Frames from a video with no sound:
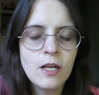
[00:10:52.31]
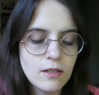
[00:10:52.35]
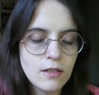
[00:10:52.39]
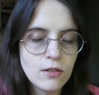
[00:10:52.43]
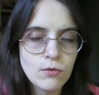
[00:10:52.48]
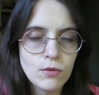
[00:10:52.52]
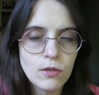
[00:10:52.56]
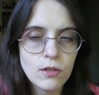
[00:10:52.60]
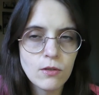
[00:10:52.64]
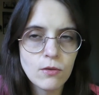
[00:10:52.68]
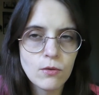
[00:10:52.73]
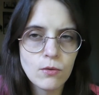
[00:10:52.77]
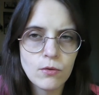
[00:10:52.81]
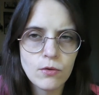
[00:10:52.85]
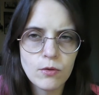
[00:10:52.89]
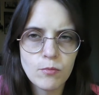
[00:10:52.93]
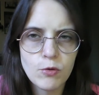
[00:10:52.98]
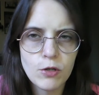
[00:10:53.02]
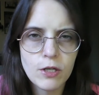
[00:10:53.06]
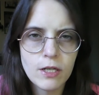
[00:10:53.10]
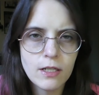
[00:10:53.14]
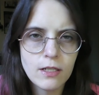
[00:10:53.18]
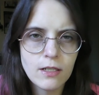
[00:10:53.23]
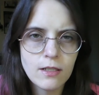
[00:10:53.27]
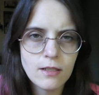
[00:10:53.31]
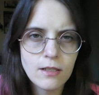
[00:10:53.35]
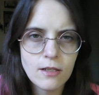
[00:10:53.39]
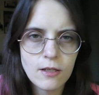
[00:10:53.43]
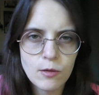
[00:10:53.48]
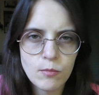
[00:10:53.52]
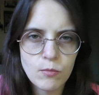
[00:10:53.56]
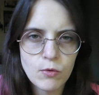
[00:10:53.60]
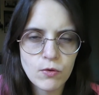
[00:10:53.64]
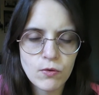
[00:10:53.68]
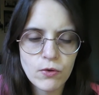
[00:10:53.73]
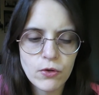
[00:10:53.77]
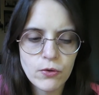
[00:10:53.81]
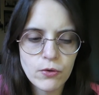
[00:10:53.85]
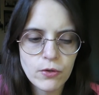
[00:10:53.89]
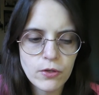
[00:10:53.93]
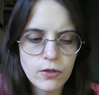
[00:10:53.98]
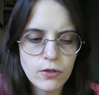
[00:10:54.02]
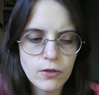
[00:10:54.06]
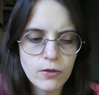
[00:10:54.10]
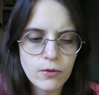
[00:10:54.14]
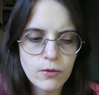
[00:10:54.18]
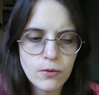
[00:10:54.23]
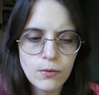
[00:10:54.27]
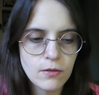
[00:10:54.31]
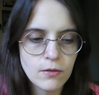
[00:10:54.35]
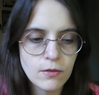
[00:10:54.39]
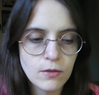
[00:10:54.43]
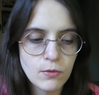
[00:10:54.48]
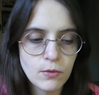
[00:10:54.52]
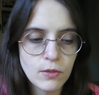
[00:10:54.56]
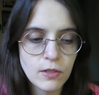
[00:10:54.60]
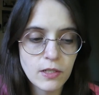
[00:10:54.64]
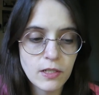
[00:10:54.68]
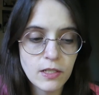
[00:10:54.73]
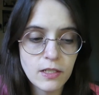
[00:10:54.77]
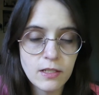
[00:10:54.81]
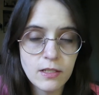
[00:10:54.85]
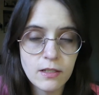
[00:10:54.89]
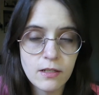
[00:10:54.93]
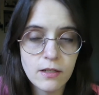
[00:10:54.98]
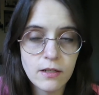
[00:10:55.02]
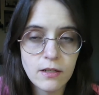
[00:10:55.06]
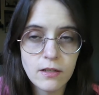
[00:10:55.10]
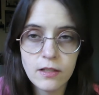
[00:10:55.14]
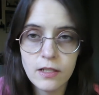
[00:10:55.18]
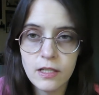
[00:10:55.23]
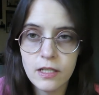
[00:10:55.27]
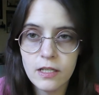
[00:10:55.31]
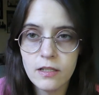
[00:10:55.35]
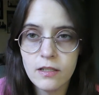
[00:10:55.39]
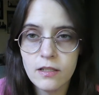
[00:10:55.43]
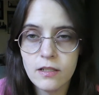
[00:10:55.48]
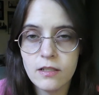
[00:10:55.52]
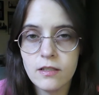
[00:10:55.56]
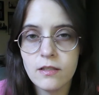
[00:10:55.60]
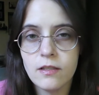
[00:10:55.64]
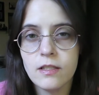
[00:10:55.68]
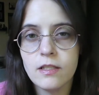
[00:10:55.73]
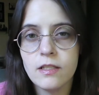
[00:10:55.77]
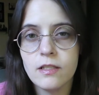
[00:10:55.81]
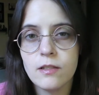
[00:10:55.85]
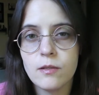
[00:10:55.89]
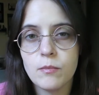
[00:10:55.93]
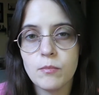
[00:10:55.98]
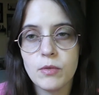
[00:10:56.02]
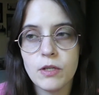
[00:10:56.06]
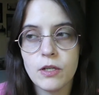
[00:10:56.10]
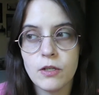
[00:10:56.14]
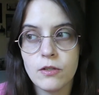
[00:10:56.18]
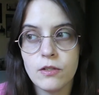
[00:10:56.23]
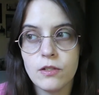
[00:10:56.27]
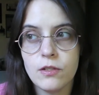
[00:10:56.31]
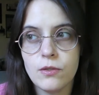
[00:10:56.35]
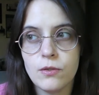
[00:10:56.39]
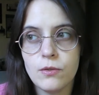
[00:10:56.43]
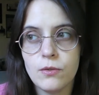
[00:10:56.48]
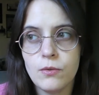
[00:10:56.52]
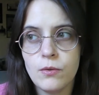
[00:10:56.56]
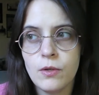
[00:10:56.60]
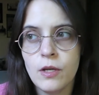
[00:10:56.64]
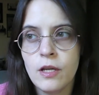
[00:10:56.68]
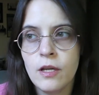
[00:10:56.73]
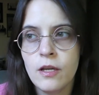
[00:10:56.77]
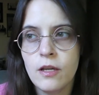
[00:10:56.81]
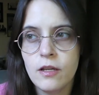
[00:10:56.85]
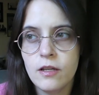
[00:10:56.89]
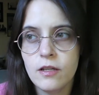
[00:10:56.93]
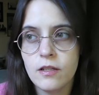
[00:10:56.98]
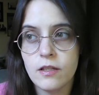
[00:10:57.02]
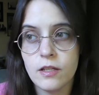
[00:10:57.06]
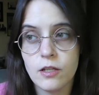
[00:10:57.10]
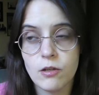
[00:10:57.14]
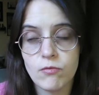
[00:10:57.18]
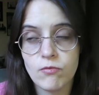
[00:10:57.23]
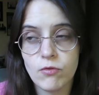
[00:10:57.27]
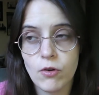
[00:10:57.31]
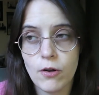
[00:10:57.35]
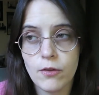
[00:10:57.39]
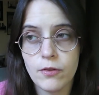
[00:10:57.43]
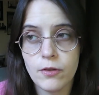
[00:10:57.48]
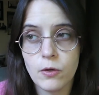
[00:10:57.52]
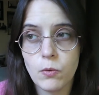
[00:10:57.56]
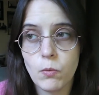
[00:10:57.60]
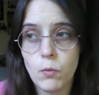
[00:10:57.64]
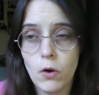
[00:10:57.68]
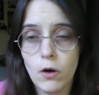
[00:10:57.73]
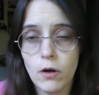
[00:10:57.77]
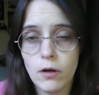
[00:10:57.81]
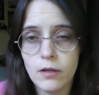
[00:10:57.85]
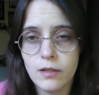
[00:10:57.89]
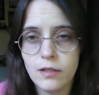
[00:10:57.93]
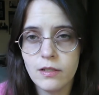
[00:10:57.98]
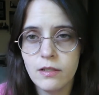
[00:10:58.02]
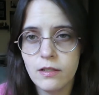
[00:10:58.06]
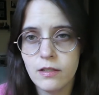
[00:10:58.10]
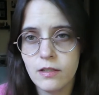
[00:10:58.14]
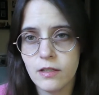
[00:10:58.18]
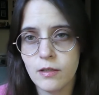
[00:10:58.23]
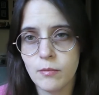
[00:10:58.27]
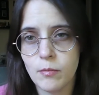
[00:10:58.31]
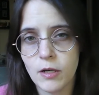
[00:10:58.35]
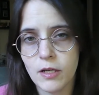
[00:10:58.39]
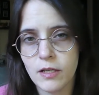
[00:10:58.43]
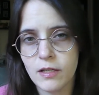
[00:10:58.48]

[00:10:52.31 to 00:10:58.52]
It's really cool. The brand is like Morocco. It's really easy to clean, at least compared to like a frothing wand in my